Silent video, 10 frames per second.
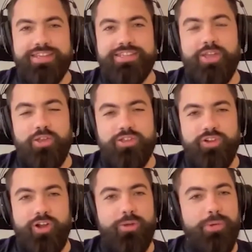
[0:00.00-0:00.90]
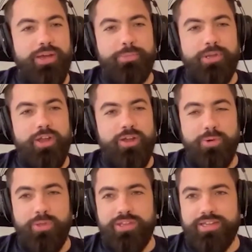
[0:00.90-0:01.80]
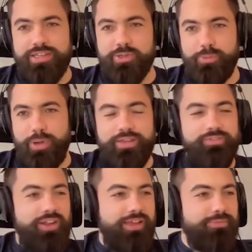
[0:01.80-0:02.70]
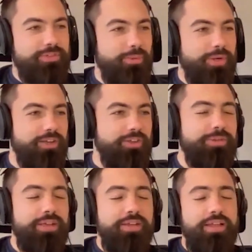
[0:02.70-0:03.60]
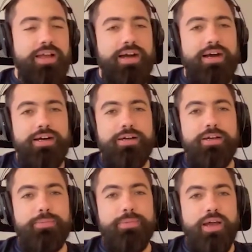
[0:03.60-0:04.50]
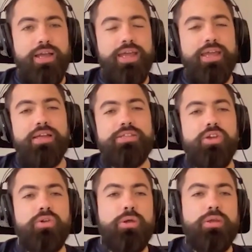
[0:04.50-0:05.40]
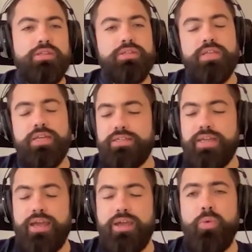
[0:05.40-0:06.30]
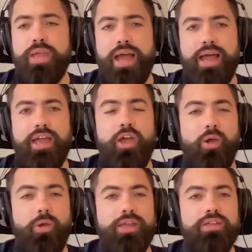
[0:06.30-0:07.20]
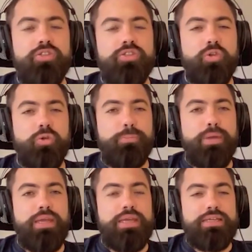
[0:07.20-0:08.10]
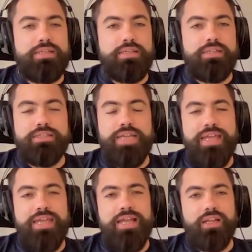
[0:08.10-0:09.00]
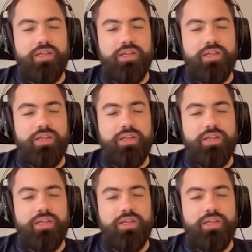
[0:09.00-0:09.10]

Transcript: than a stone's throw, but no more than a short plane flight, so we're good. Okay, guys, so today we are going to be taking a